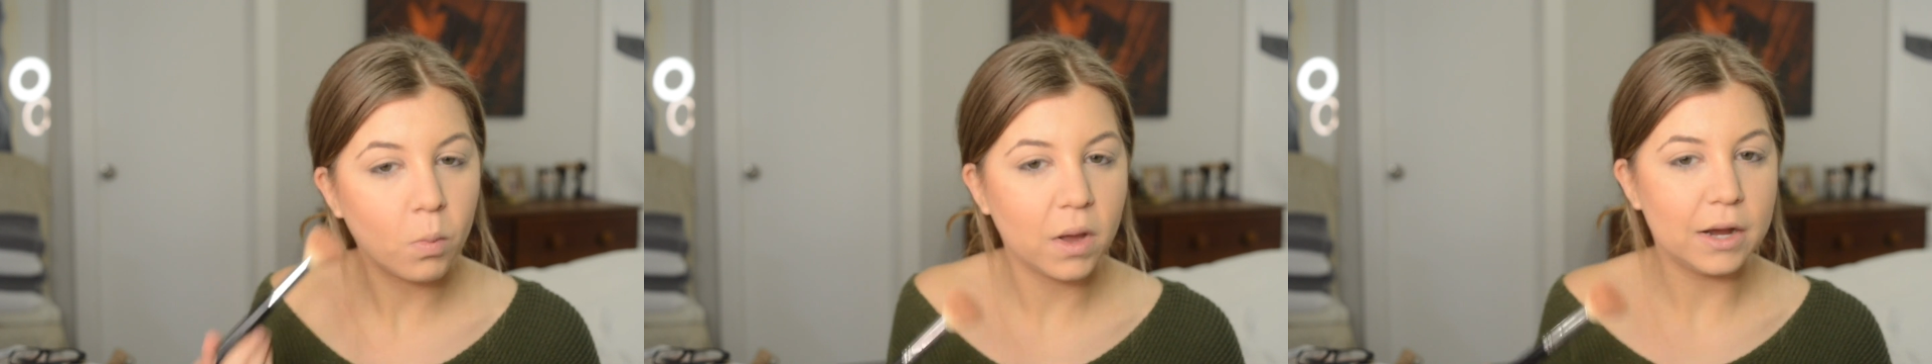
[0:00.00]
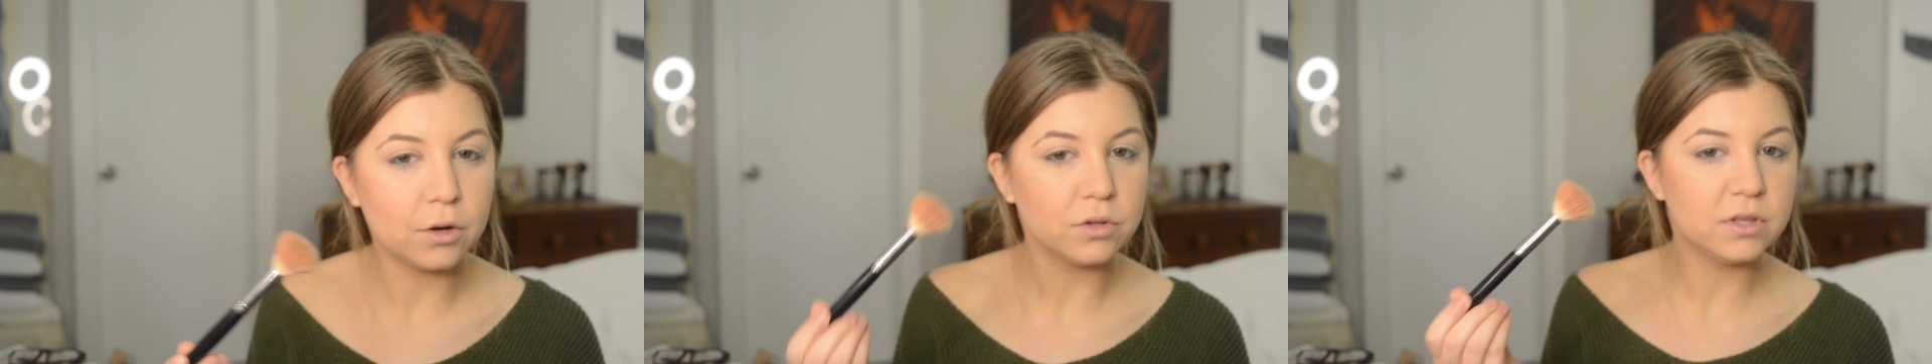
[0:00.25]

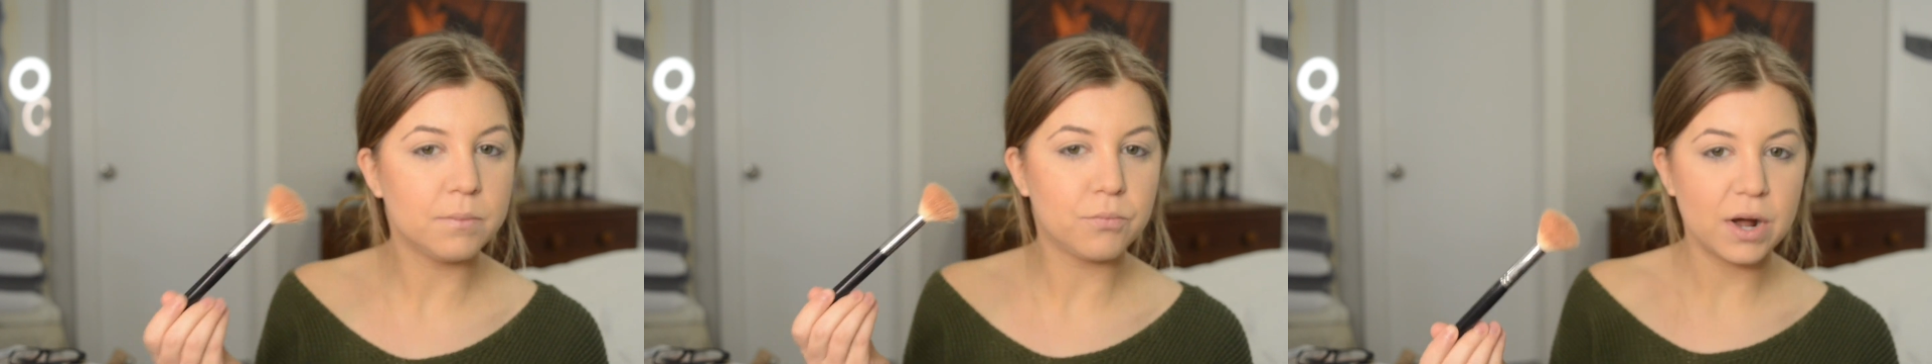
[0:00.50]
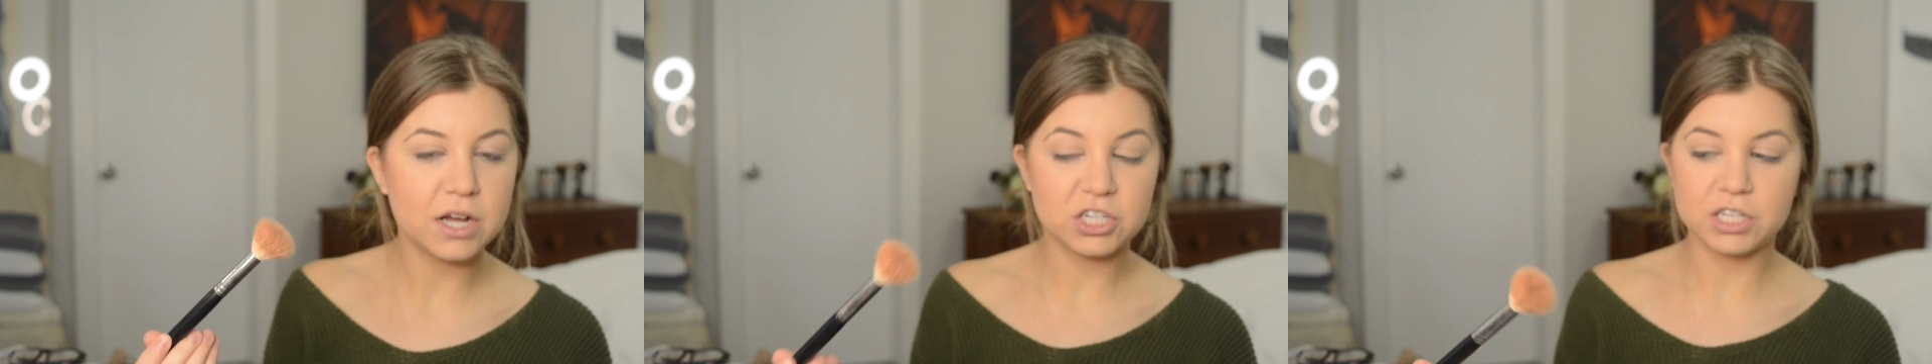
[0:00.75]
I hold the
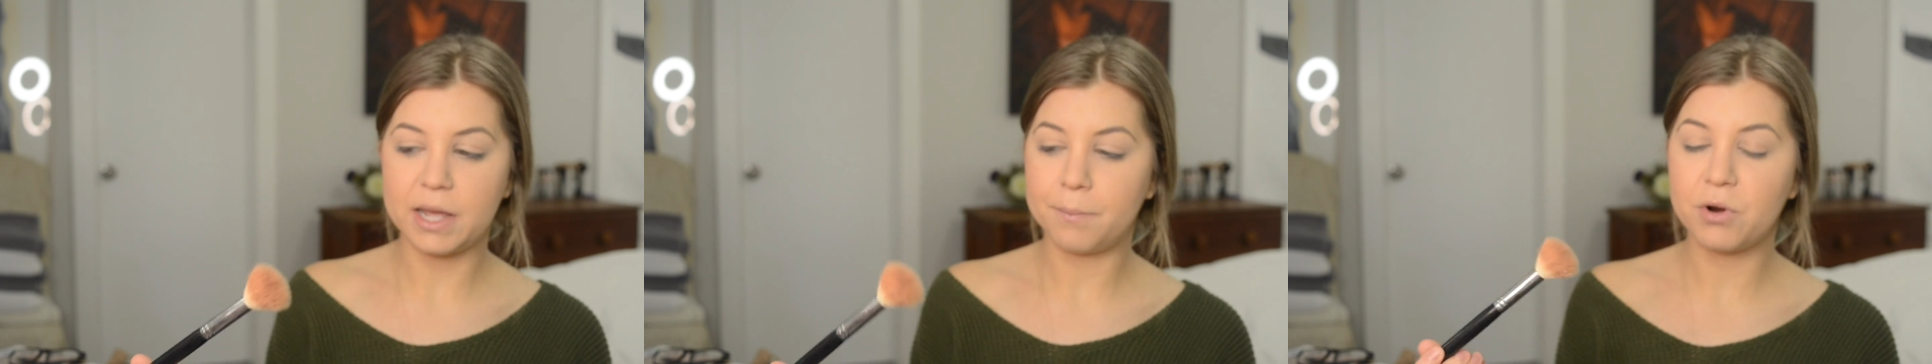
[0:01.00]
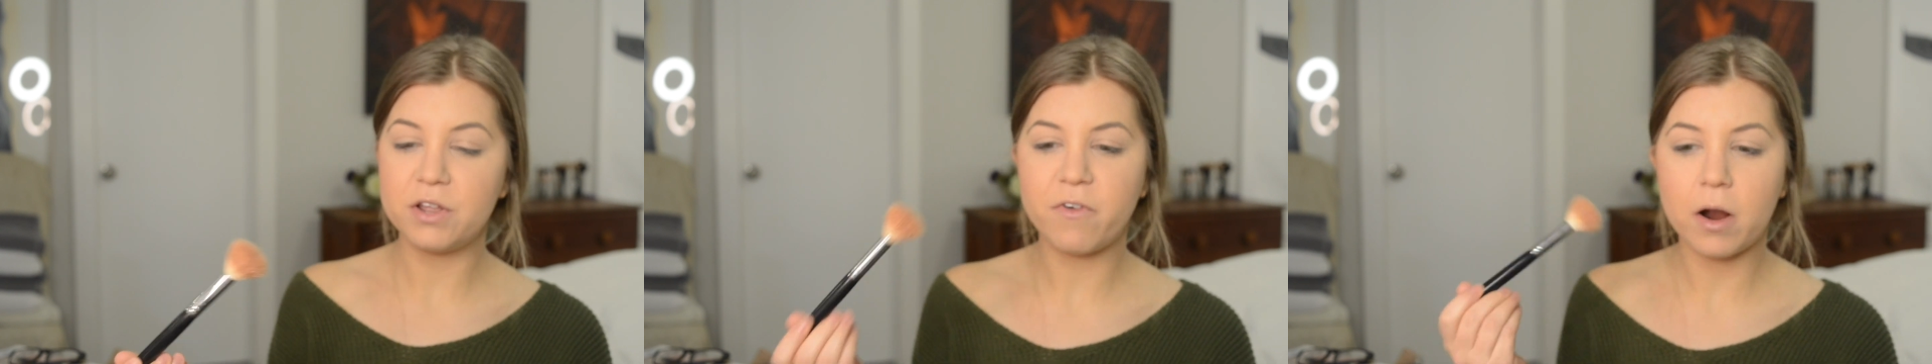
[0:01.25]
brush like
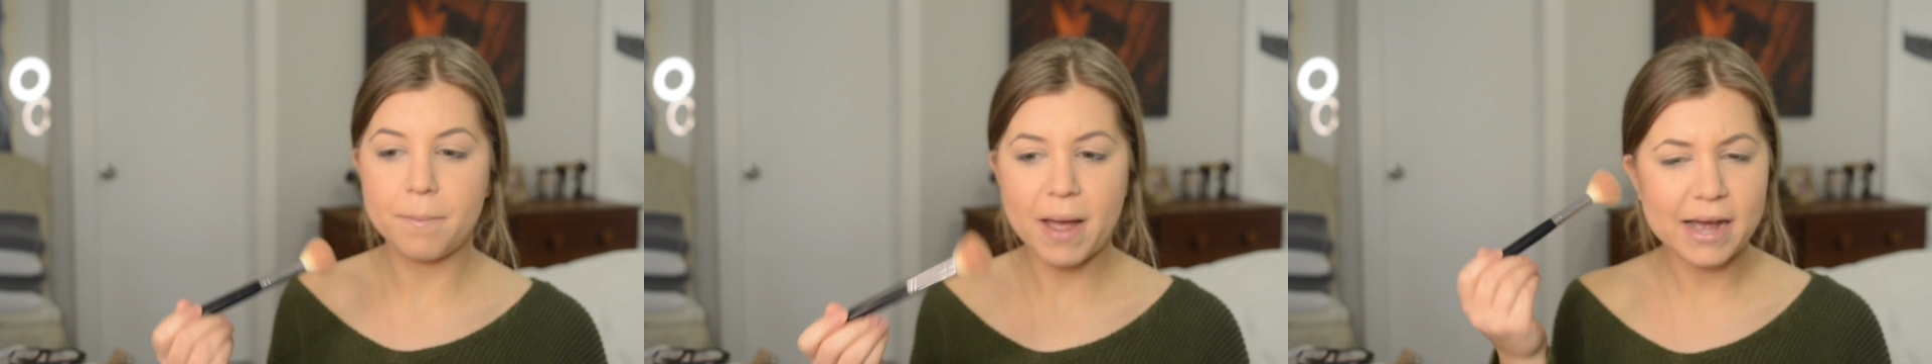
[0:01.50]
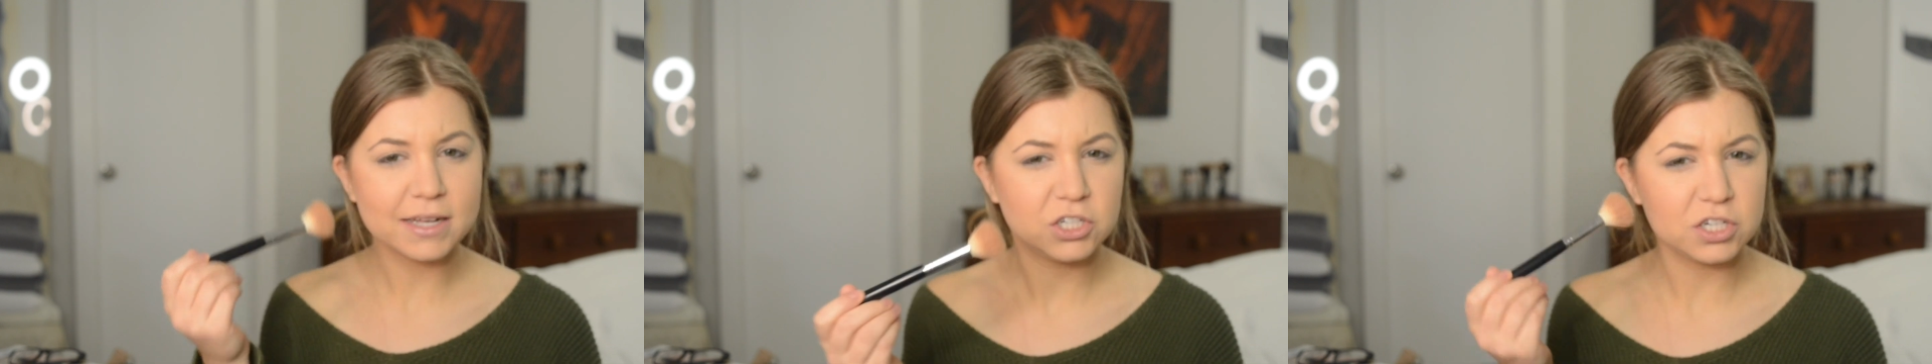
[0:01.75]
pretty far
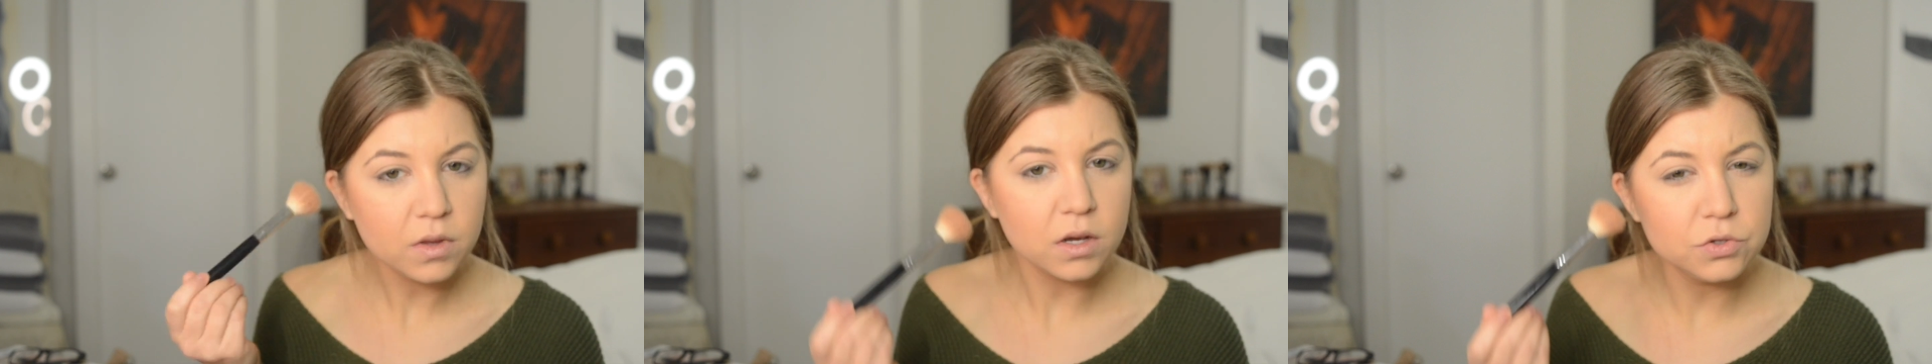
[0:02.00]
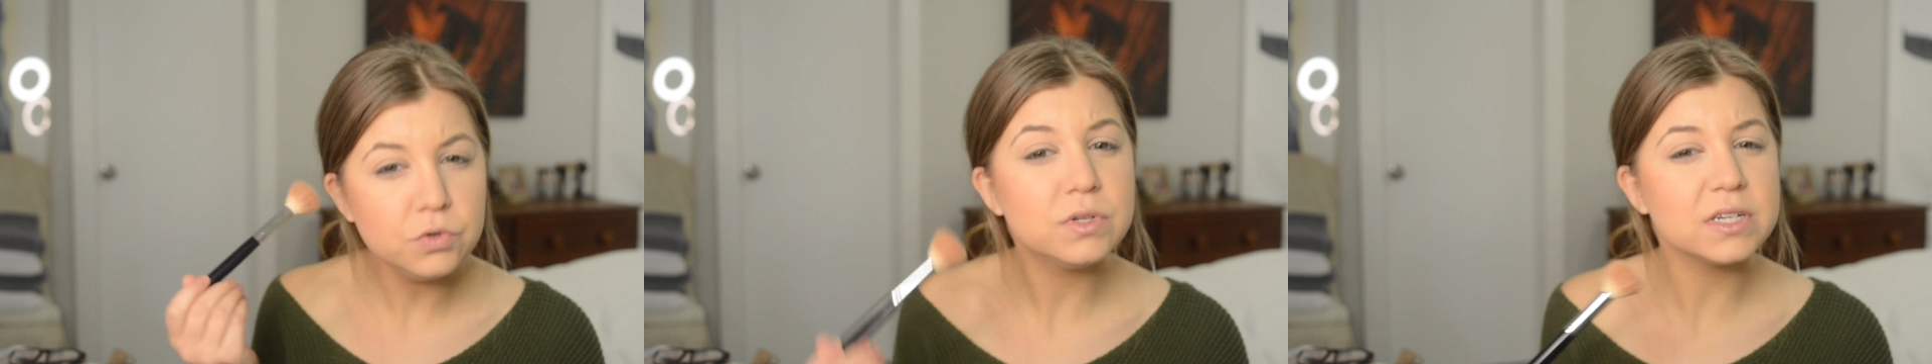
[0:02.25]
back, just
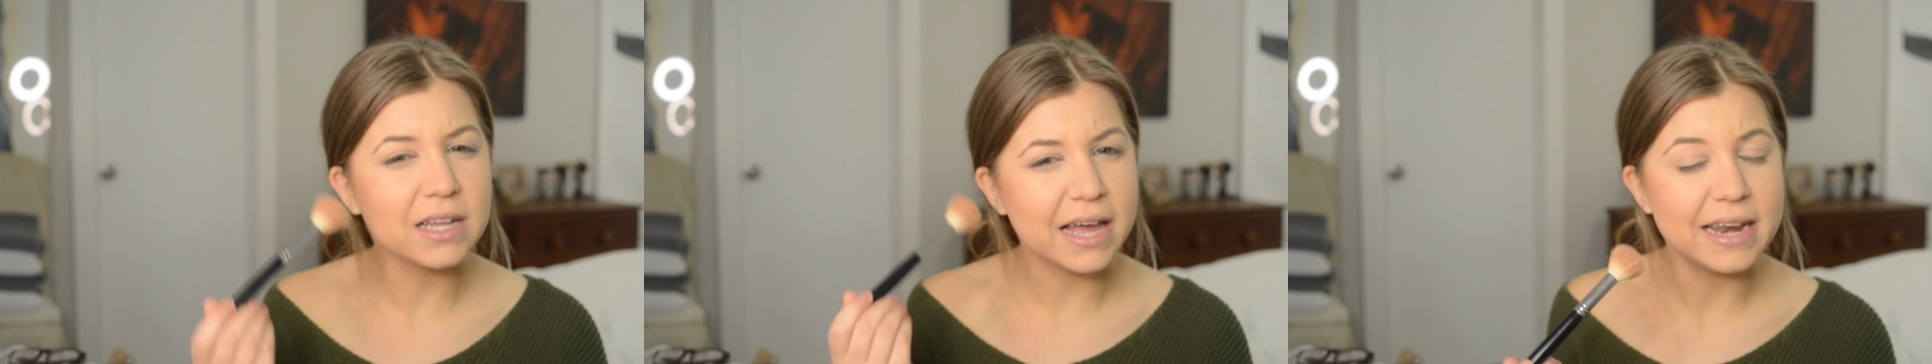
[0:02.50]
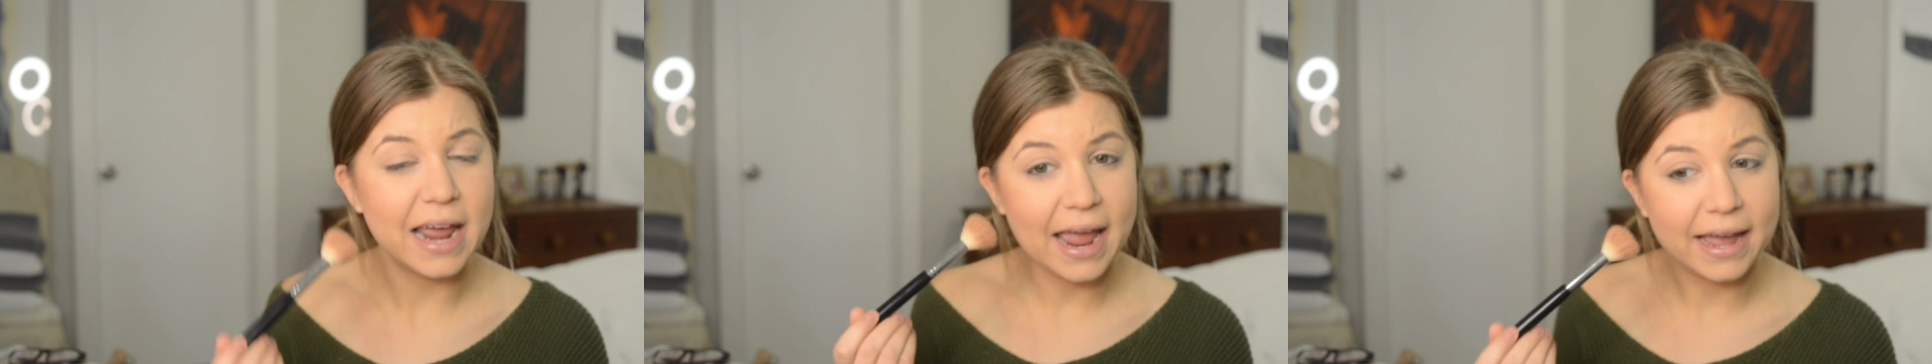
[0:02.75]
use a
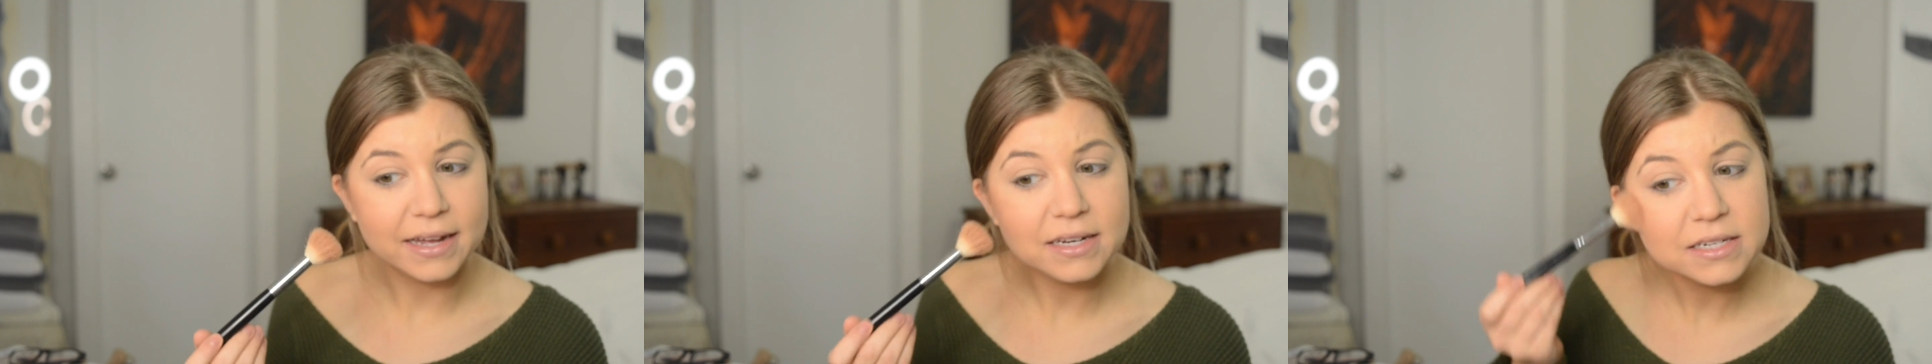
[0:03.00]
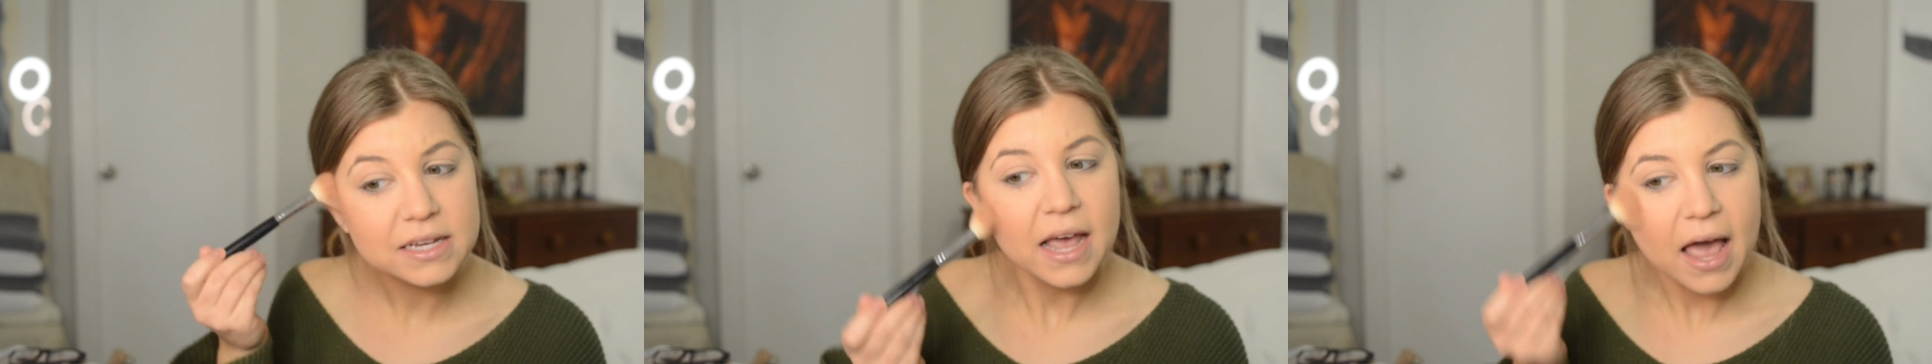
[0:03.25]
light
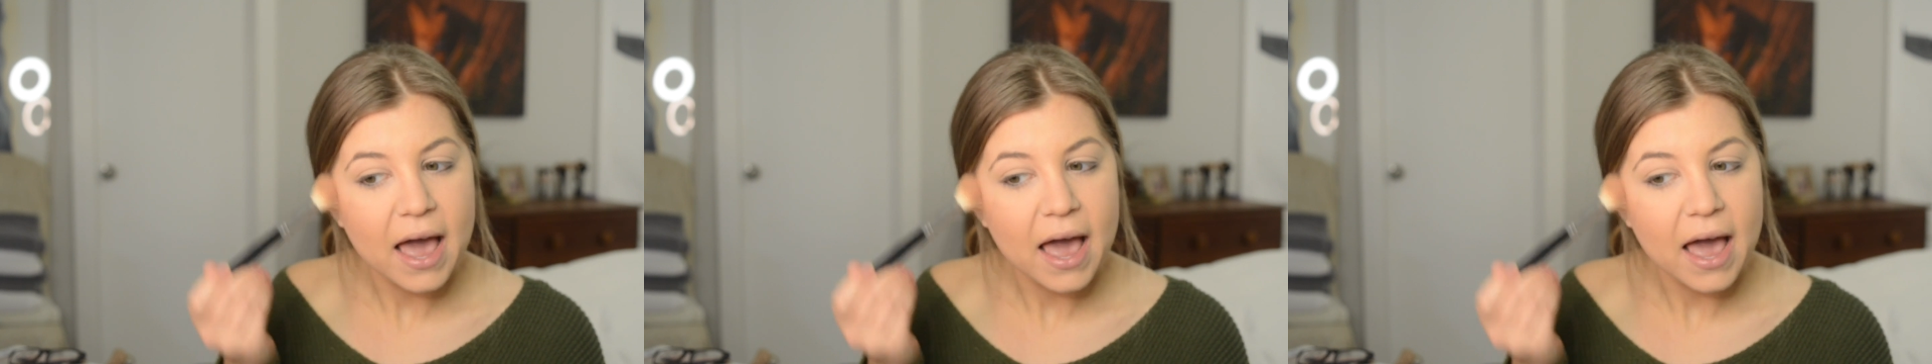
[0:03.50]
hand,